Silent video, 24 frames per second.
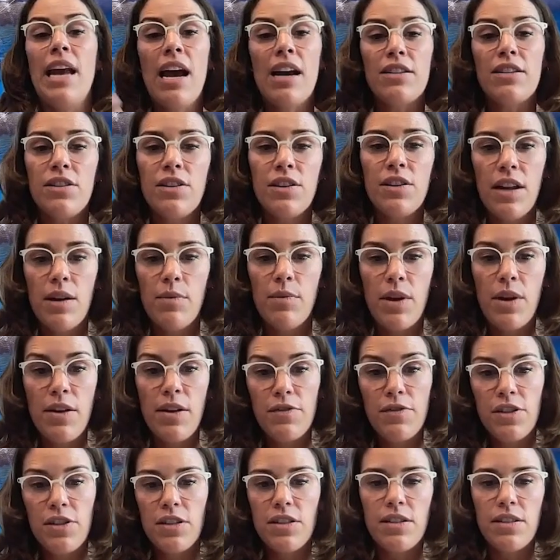yeah, so
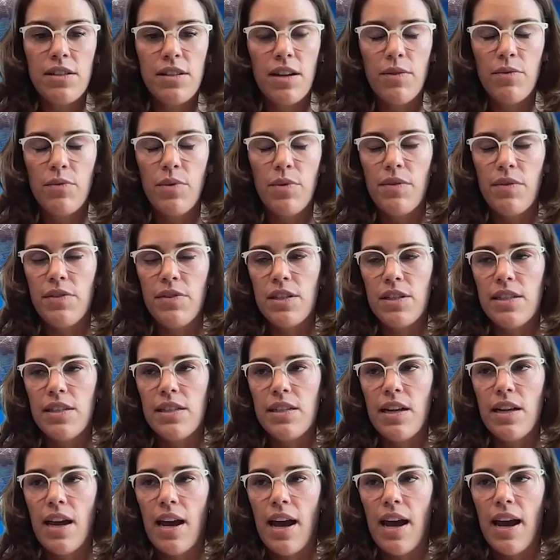we've just we've
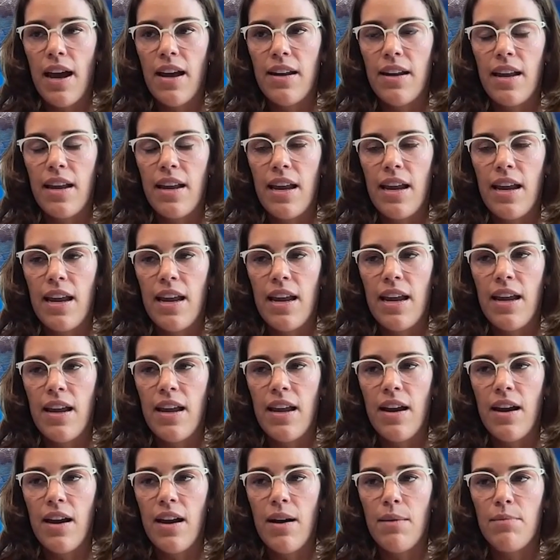just had
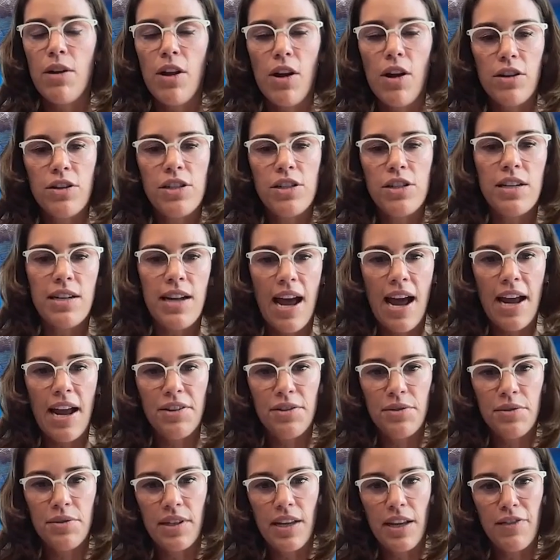a um, launched an
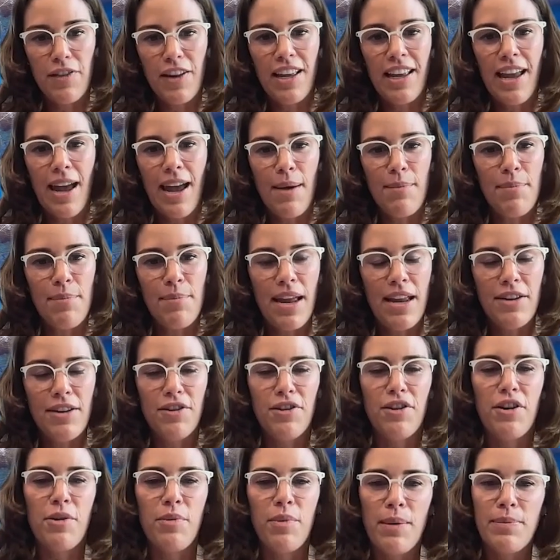annual giving campaign
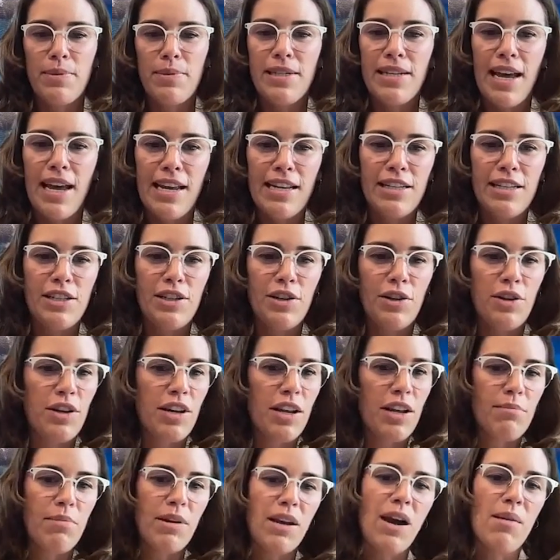on our website, so you
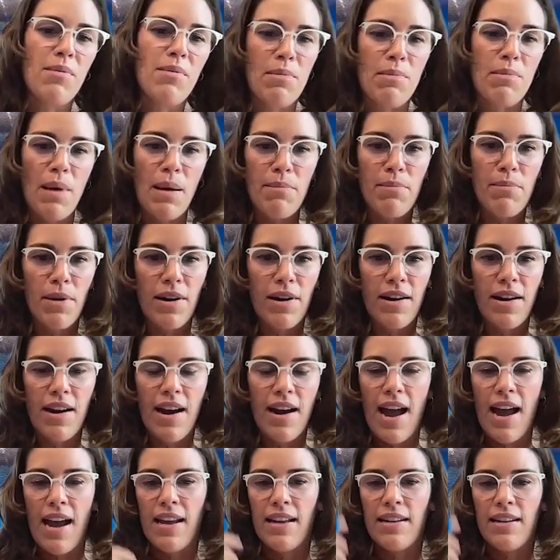can become a
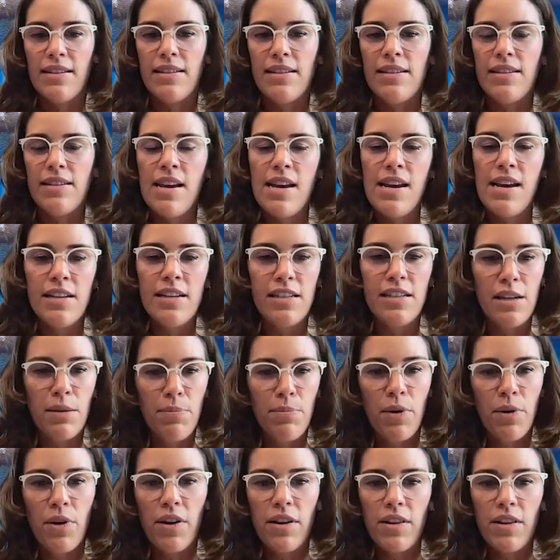member and
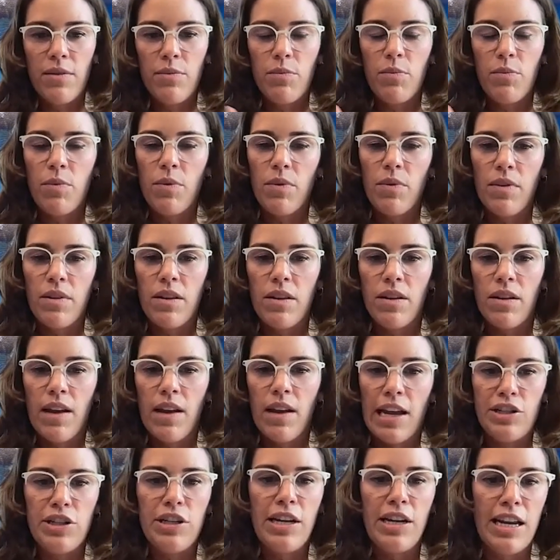support the
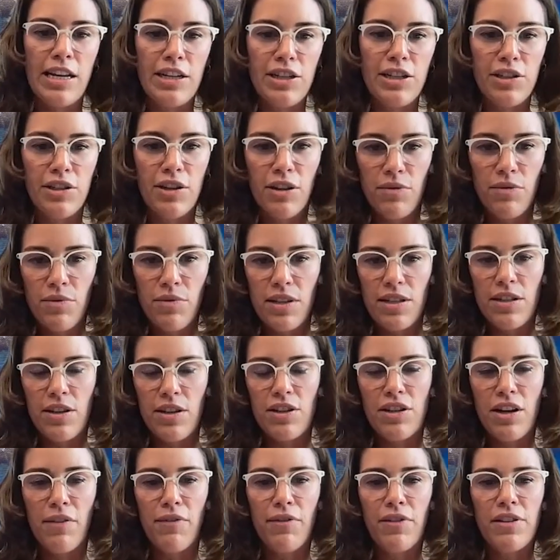education and
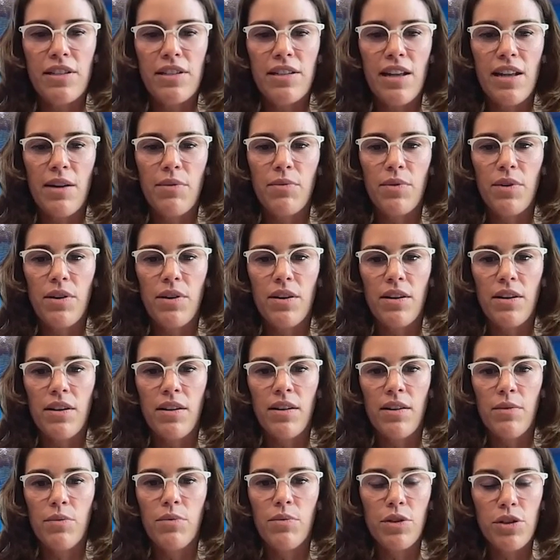research efforts that we're
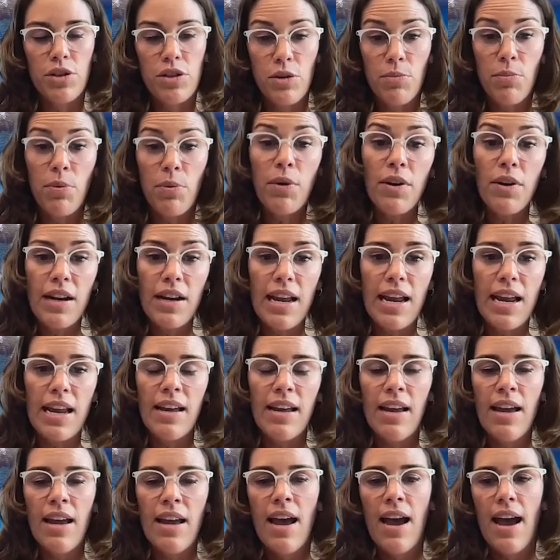we're
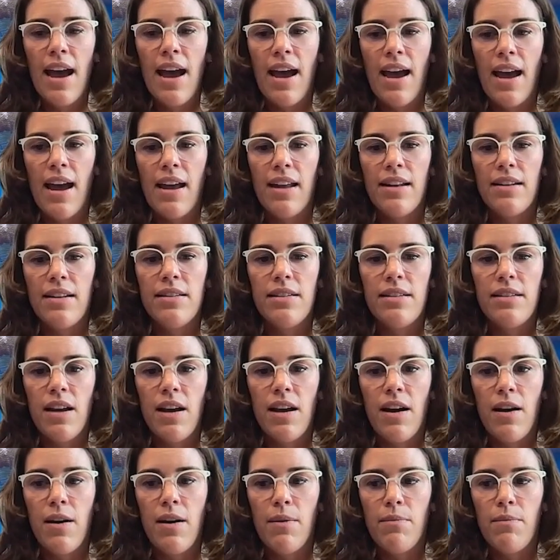supporting and
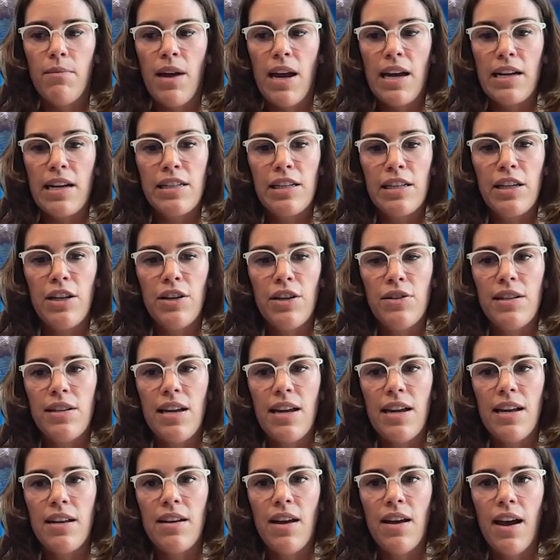um,
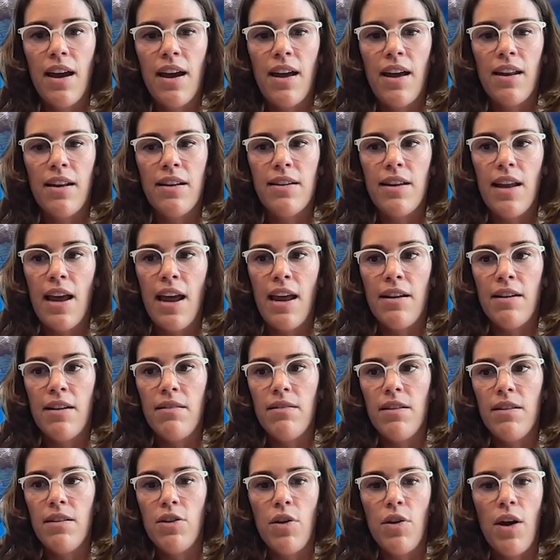executing, and
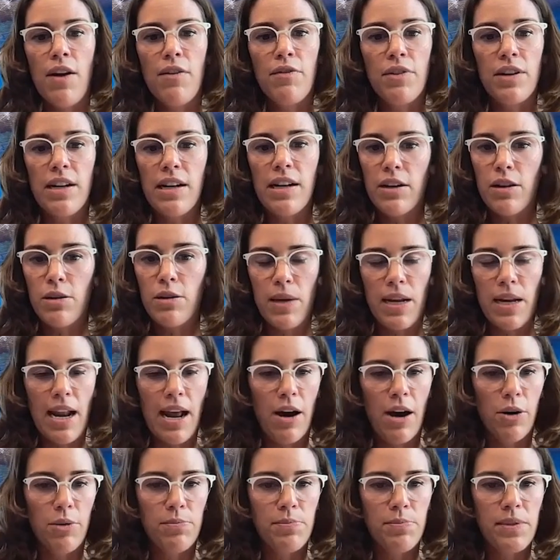and you know every little bit
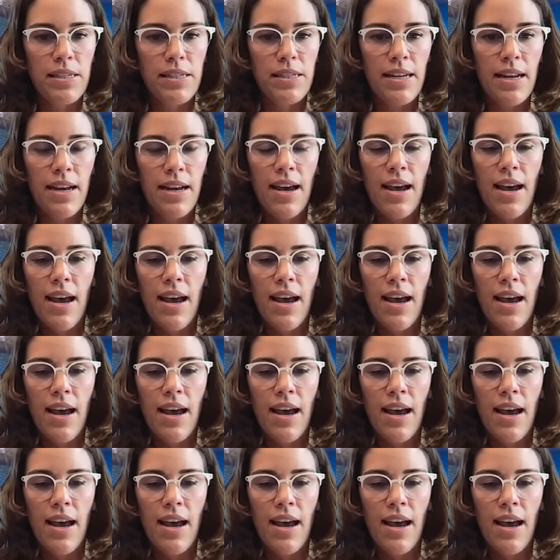helps.